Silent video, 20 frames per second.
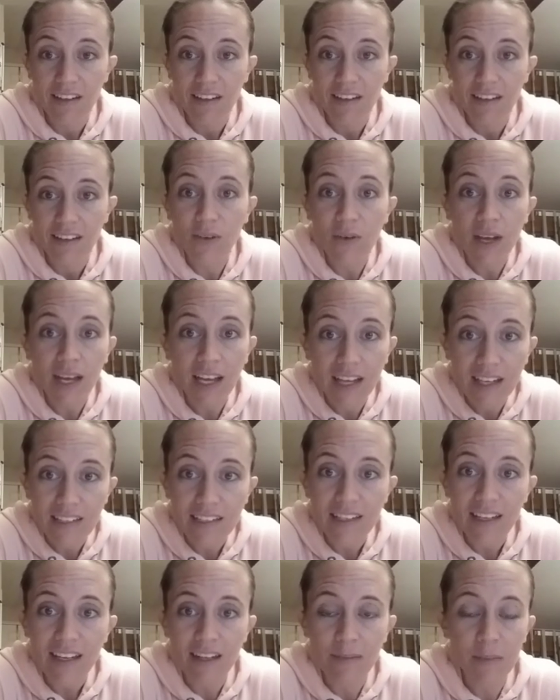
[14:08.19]
You can't,
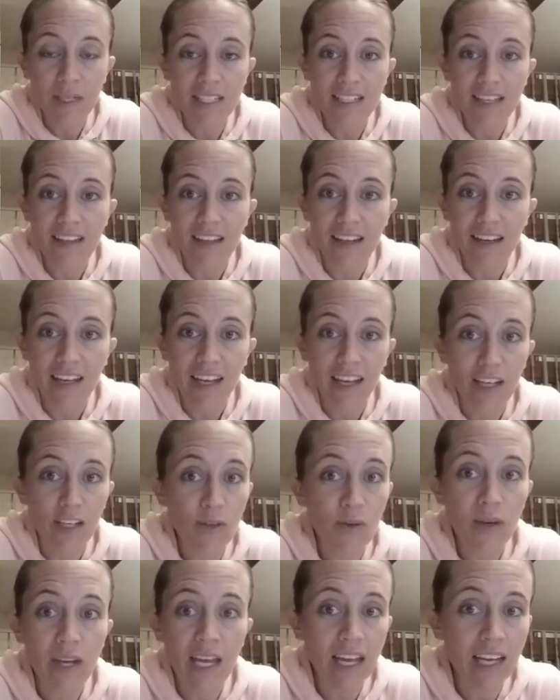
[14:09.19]
I'm going to say that again, you
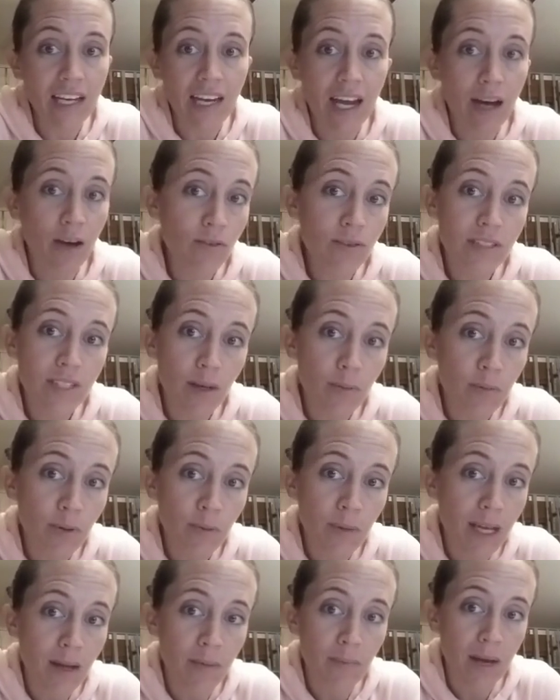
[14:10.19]
can't out
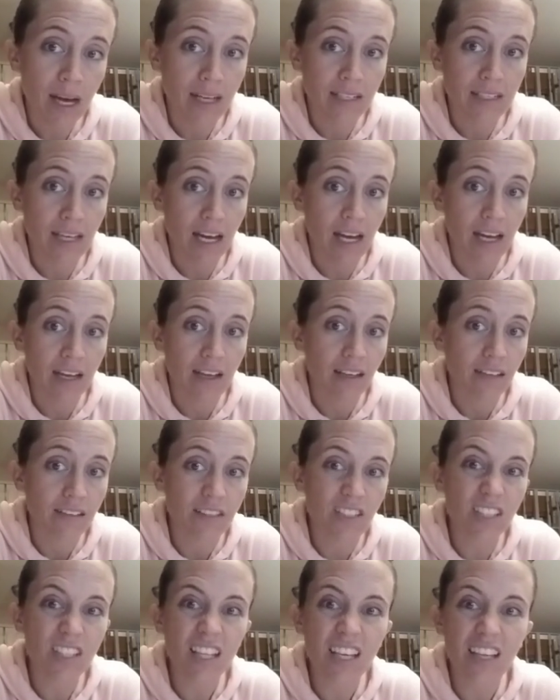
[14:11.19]
supplement a bad diet.
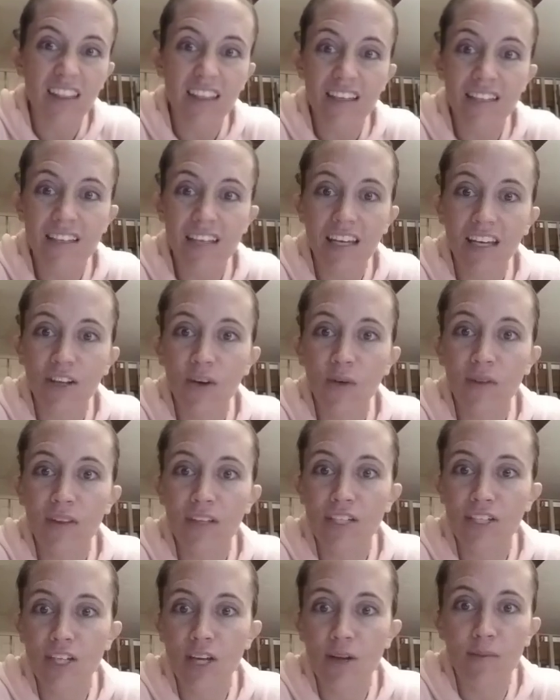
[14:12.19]
Just like they say, you know, in the
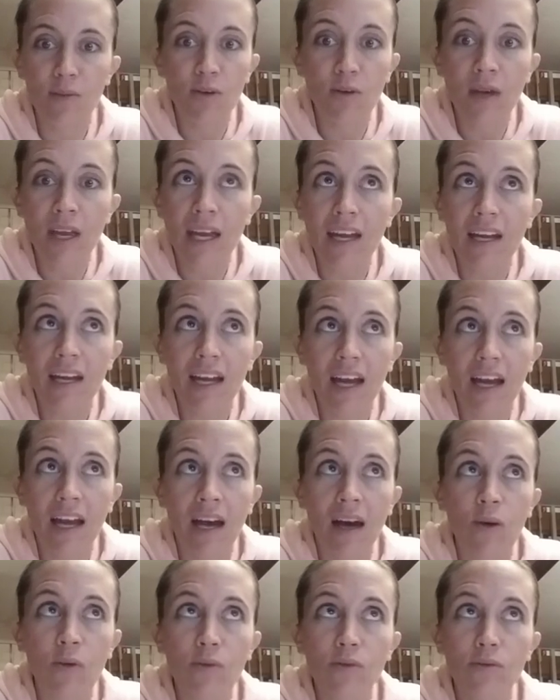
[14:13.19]
gym, you can't
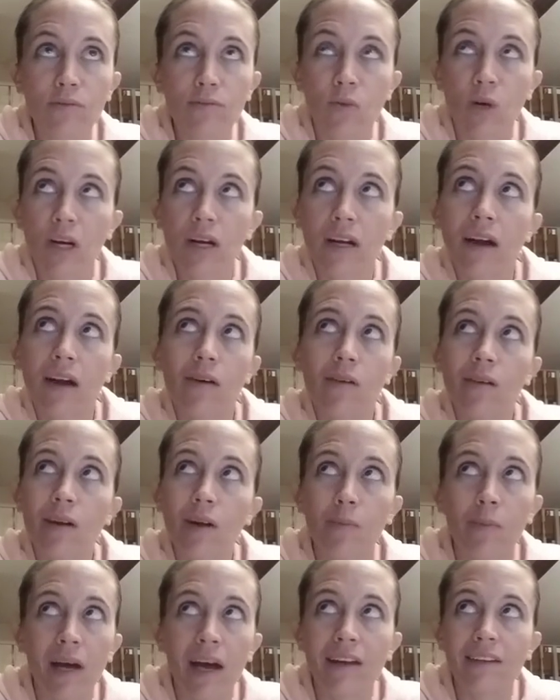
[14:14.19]
out work out a
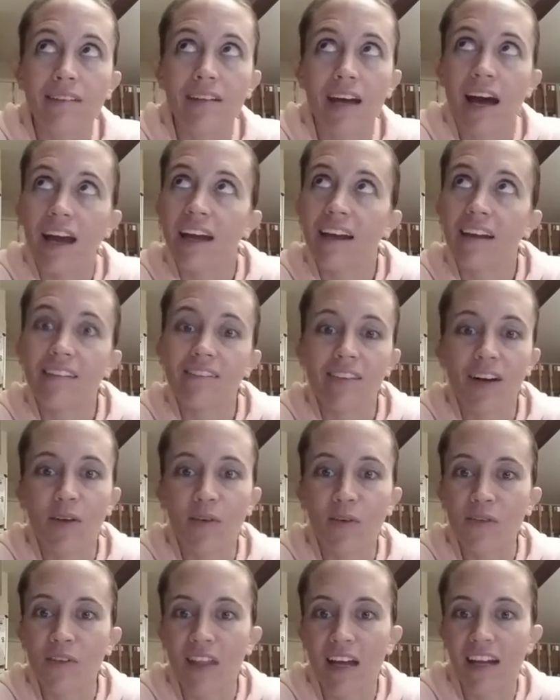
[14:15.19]
bad diet,
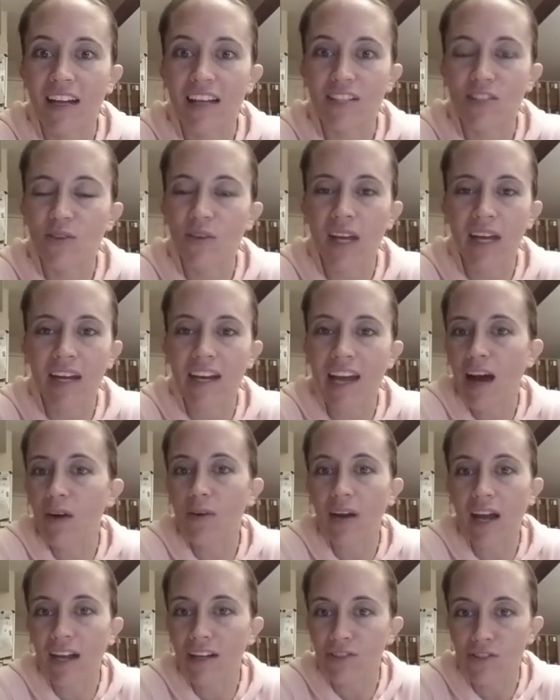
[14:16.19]
however that is. You can't out
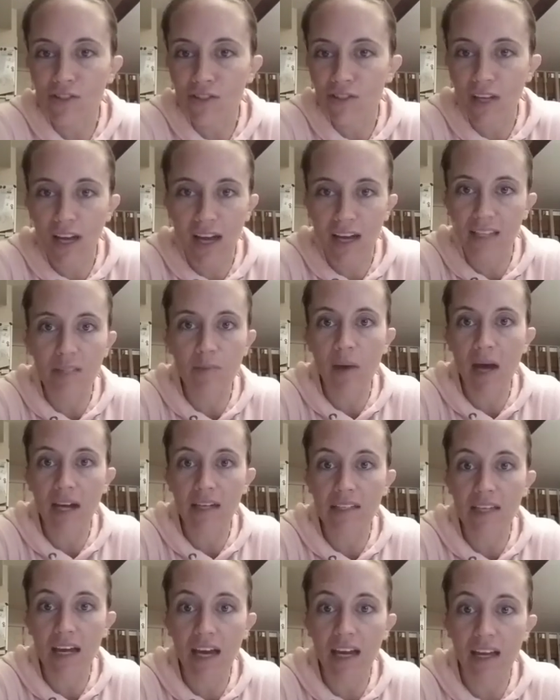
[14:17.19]
exercise a bad
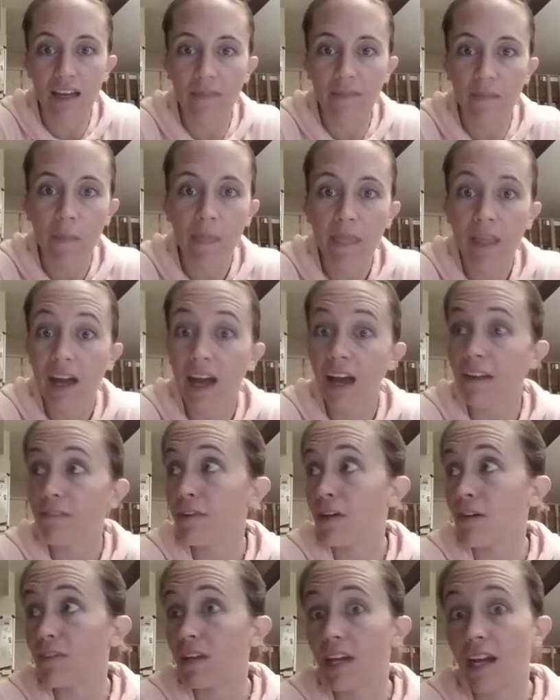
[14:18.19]
diet. I
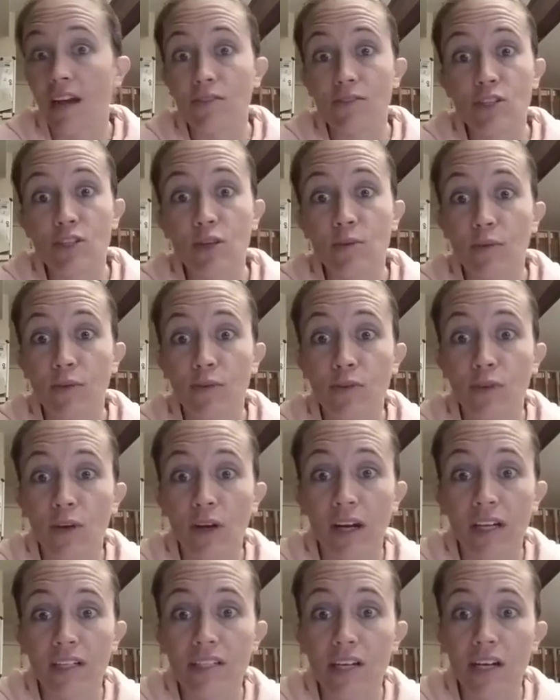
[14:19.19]
found that out too before
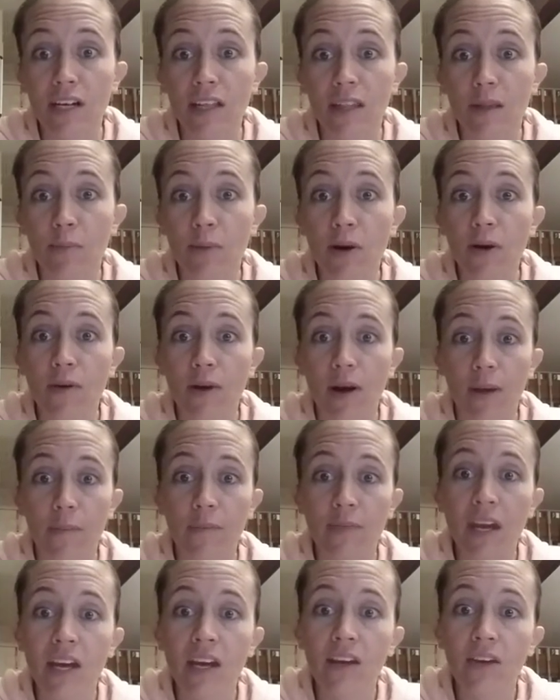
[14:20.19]
I started the program.
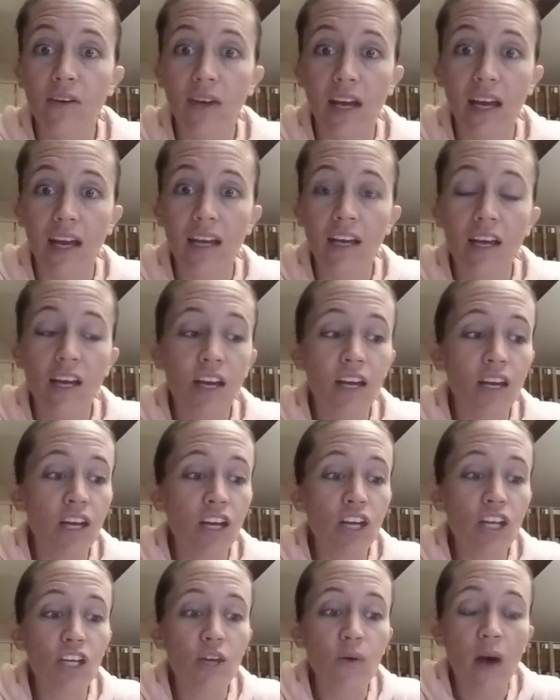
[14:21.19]
Okay,
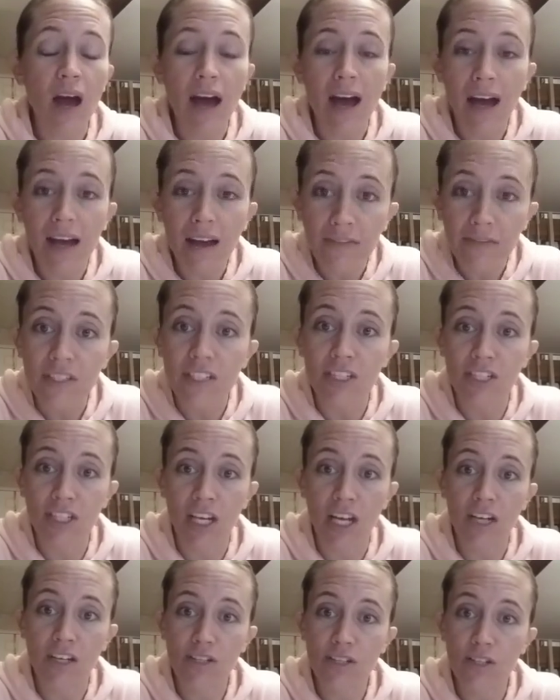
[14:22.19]
you have to
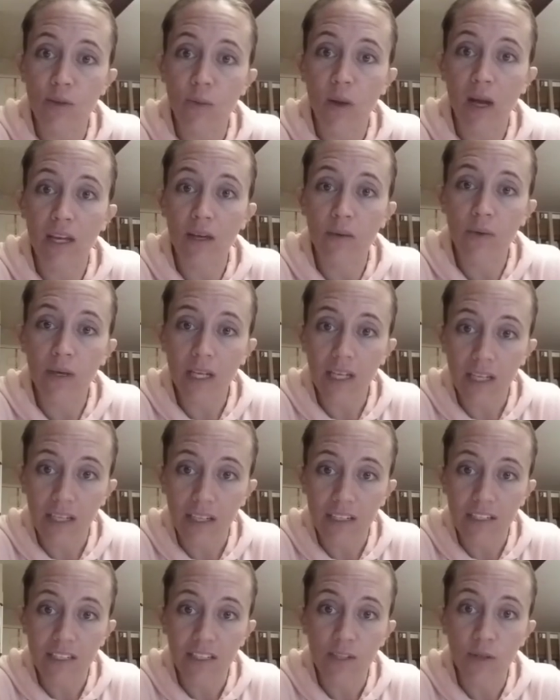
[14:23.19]
change the way you eat,
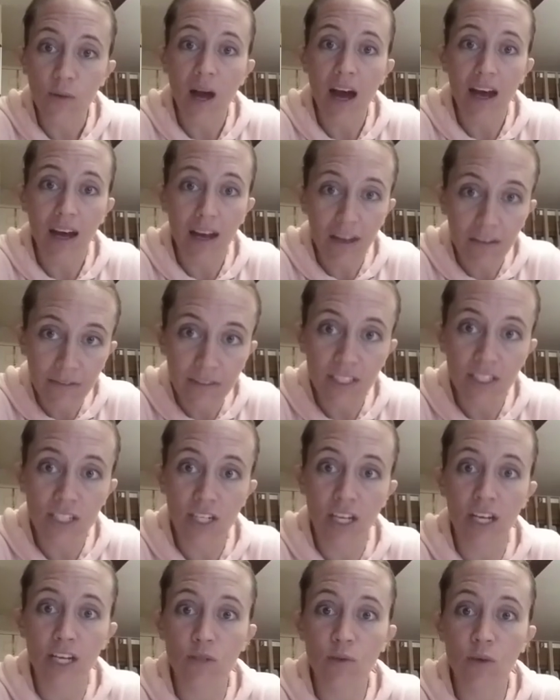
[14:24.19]
you have to
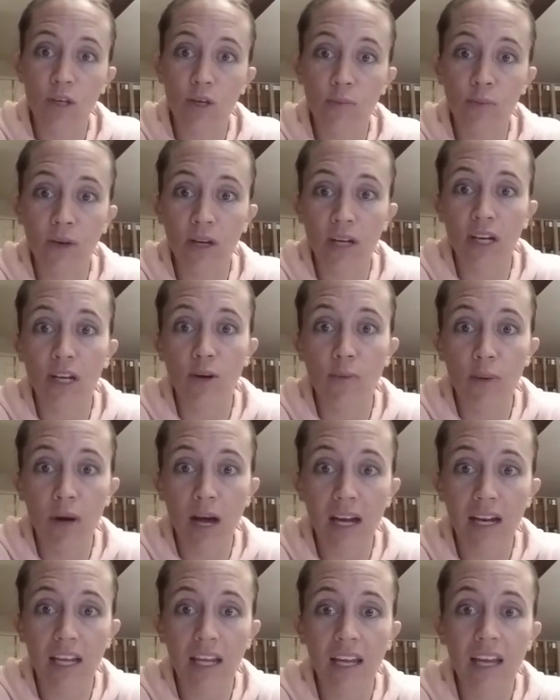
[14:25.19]
change what you put in your
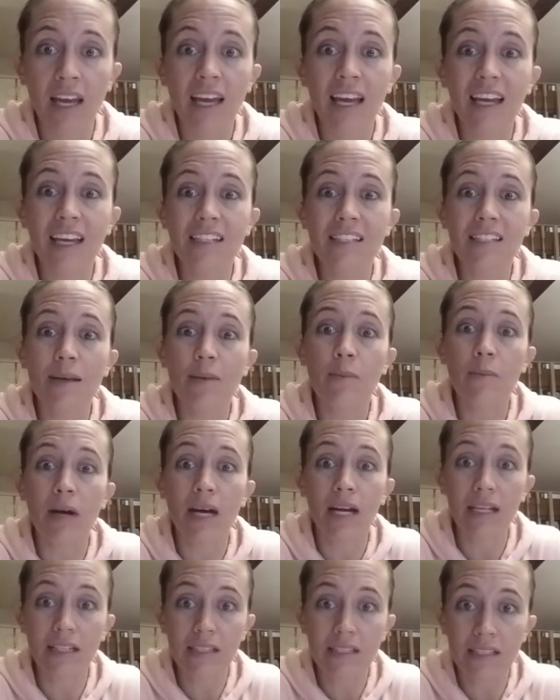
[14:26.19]
body it's a
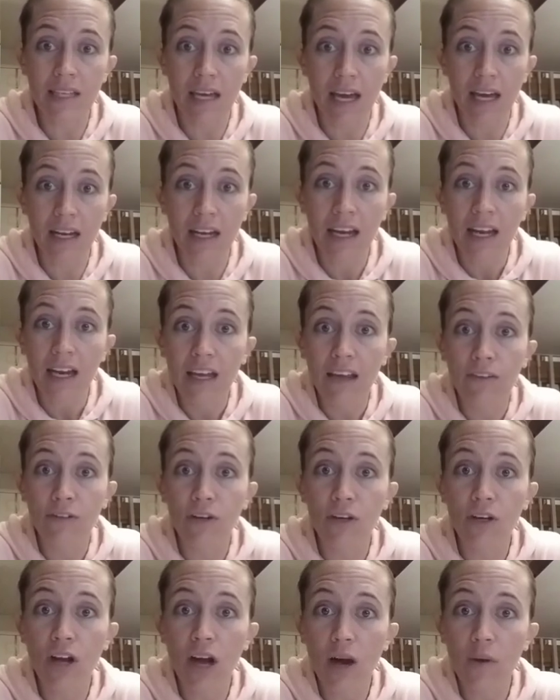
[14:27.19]
mindset. If you're
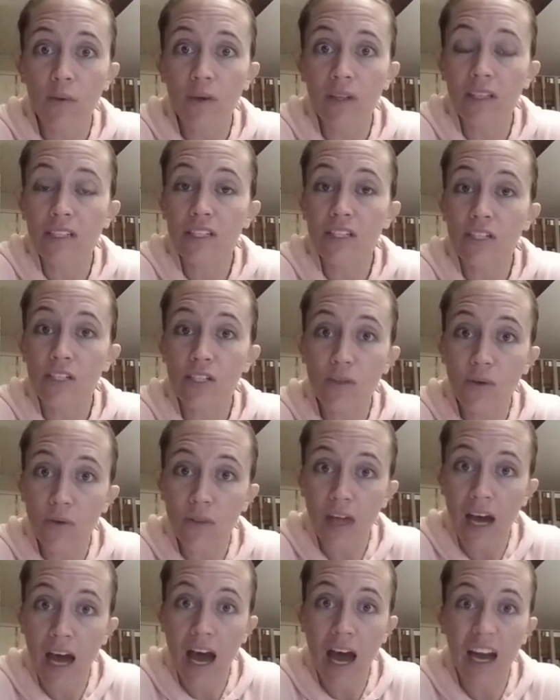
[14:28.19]
not willing to do
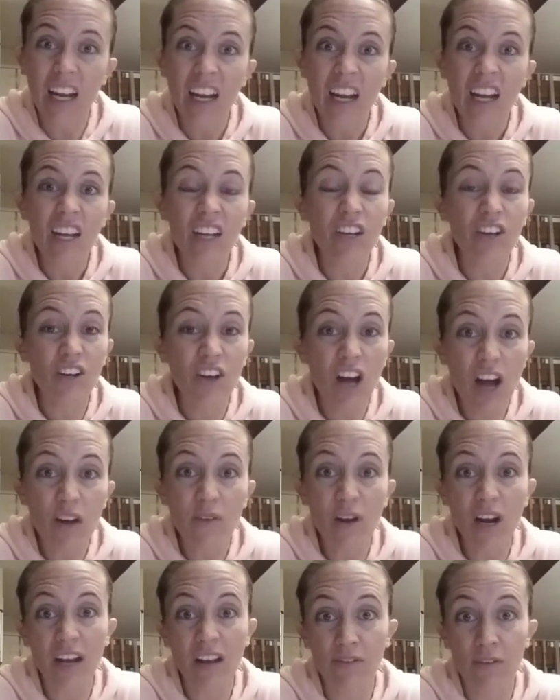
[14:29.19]
that, you're not
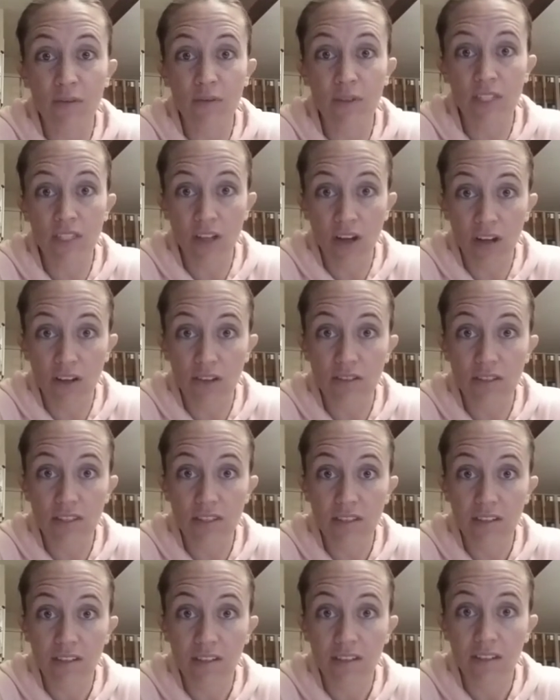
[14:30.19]
ready for results.
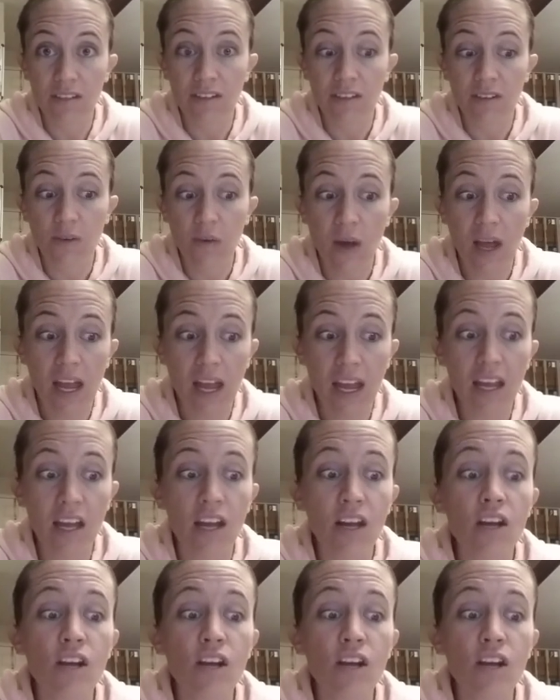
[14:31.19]
Okay?